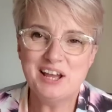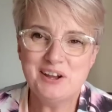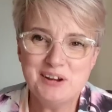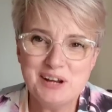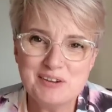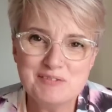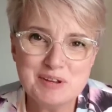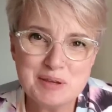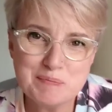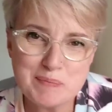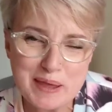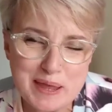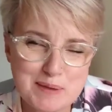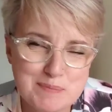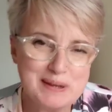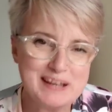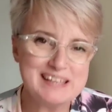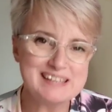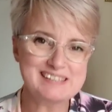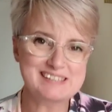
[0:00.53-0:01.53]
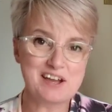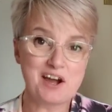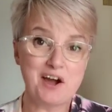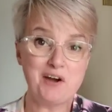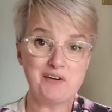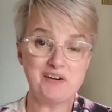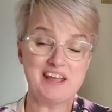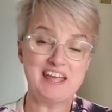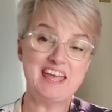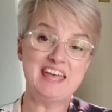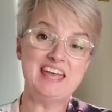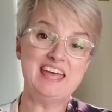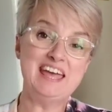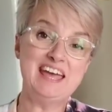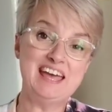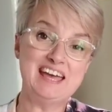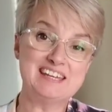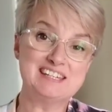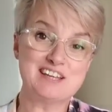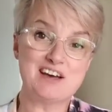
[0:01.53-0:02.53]
Hello lovely people, it's Cara
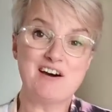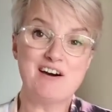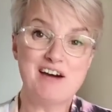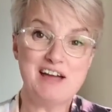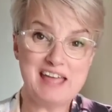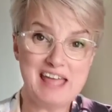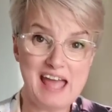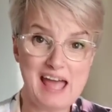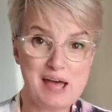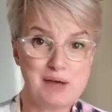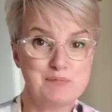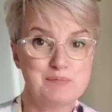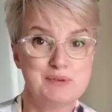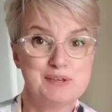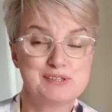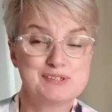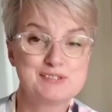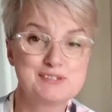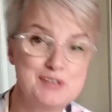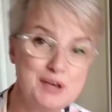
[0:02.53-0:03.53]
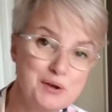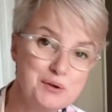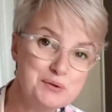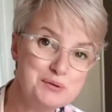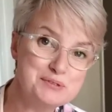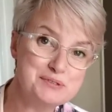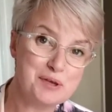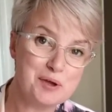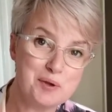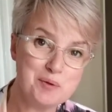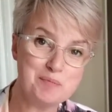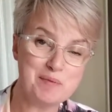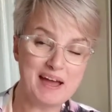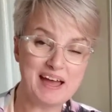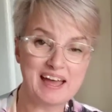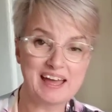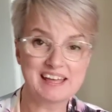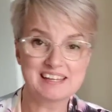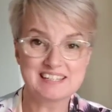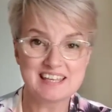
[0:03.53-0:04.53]
here and I am so
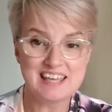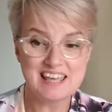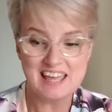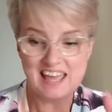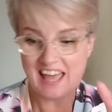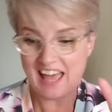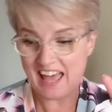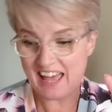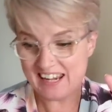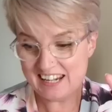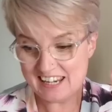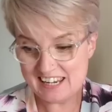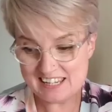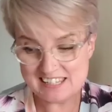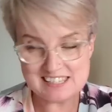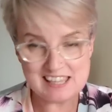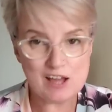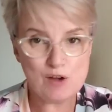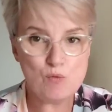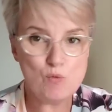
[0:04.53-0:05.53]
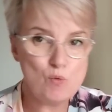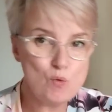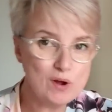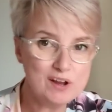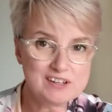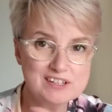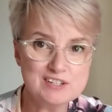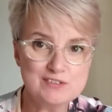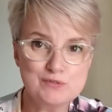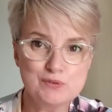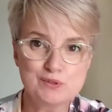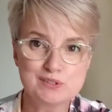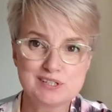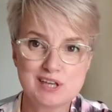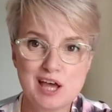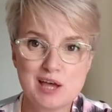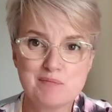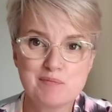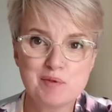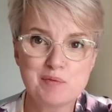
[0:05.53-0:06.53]
mad, and it is that wonderful
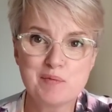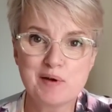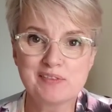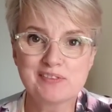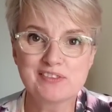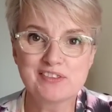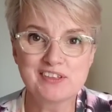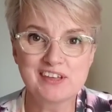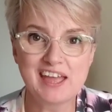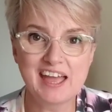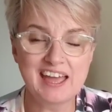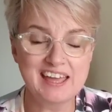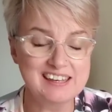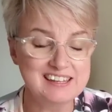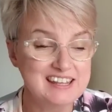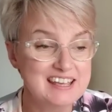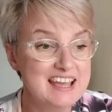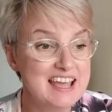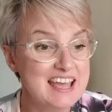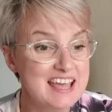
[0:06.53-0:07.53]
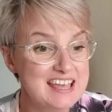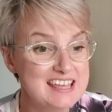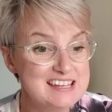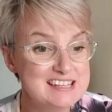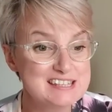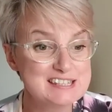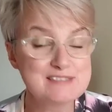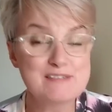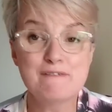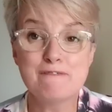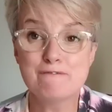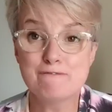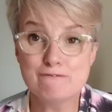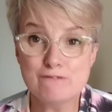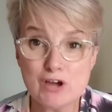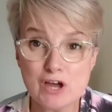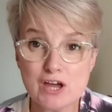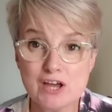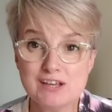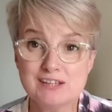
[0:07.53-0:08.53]
time of the month again. It is the
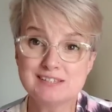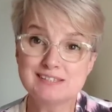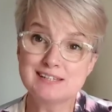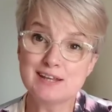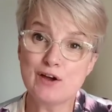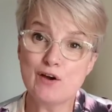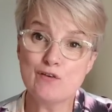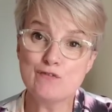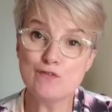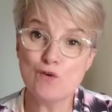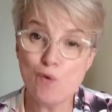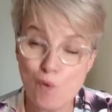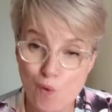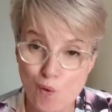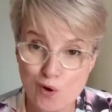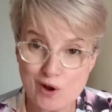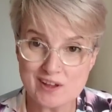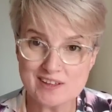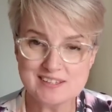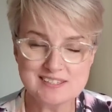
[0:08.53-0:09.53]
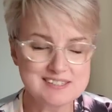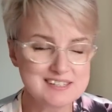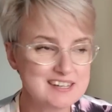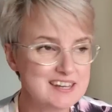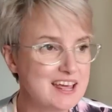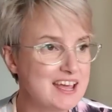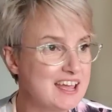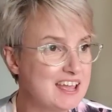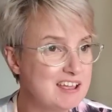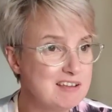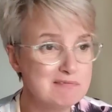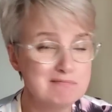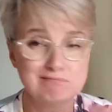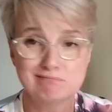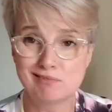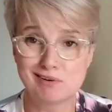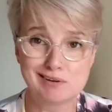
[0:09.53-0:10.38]
1st of August today.